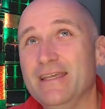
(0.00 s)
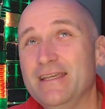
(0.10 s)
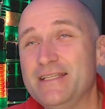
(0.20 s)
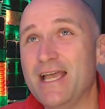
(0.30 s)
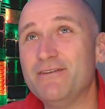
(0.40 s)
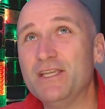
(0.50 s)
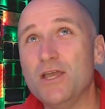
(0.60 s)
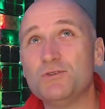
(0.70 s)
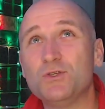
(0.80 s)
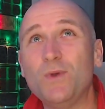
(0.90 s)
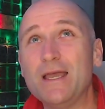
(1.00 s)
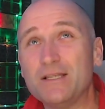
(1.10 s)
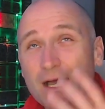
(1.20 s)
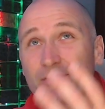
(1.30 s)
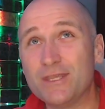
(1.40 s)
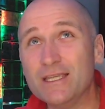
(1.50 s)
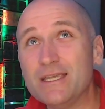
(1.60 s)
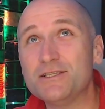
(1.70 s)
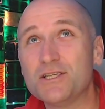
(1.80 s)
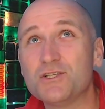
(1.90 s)
it ever goes away. I think
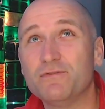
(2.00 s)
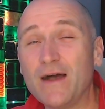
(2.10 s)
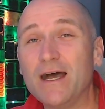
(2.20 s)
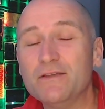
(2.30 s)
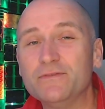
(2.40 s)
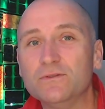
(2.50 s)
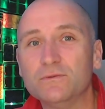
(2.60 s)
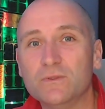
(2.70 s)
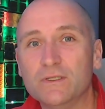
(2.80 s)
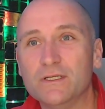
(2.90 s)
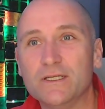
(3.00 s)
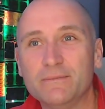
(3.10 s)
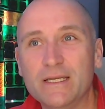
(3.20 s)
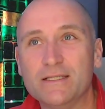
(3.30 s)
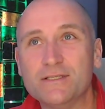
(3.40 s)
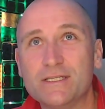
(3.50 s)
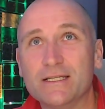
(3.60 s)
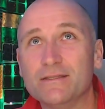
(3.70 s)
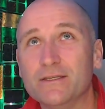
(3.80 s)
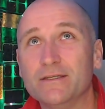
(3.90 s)
it's a survival
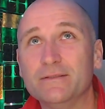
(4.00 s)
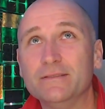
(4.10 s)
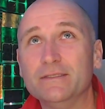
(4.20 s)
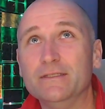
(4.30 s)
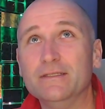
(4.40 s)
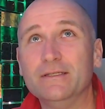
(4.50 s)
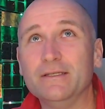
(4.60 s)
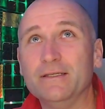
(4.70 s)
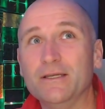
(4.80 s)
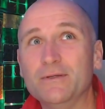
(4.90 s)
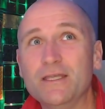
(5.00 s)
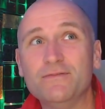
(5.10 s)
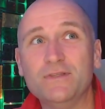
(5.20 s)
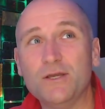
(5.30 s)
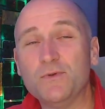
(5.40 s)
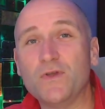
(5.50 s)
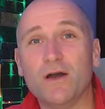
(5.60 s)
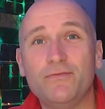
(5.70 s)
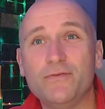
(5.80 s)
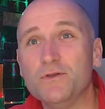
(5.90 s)
instinct that, you know, even though we've got a
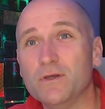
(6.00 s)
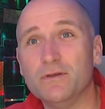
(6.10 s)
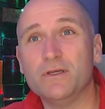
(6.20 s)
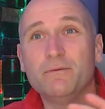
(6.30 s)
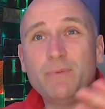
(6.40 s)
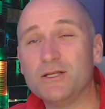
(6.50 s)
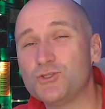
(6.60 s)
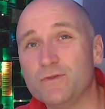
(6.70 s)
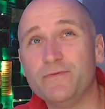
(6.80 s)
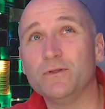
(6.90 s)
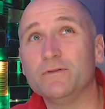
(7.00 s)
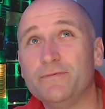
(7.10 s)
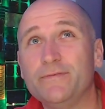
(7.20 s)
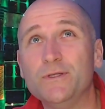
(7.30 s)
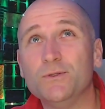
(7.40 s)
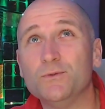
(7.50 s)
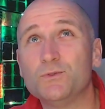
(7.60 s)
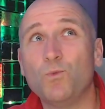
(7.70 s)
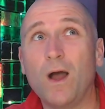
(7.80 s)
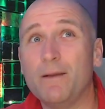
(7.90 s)
food pantry full of food,
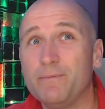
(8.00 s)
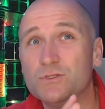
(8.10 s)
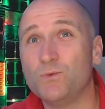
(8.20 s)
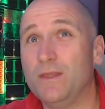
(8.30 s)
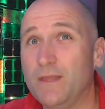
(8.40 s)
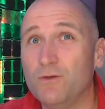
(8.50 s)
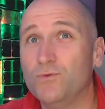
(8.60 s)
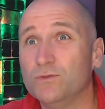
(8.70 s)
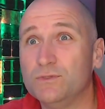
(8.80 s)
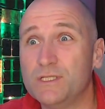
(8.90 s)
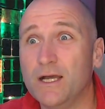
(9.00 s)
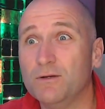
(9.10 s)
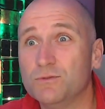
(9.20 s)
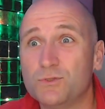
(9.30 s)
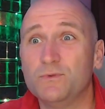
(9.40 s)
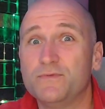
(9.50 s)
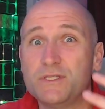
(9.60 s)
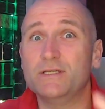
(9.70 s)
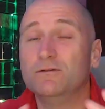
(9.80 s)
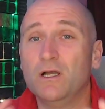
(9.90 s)
what happens when that runs out? We've
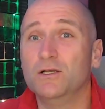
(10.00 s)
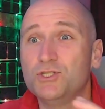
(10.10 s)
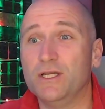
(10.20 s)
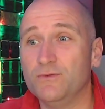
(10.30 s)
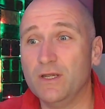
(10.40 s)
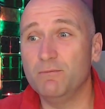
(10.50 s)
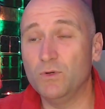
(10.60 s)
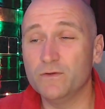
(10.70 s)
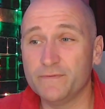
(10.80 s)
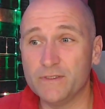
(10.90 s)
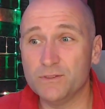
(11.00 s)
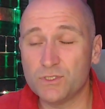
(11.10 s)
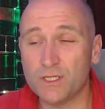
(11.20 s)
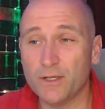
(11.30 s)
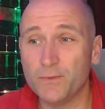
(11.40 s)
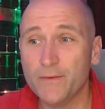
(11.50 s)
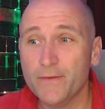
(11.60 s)
still got to generate more food. So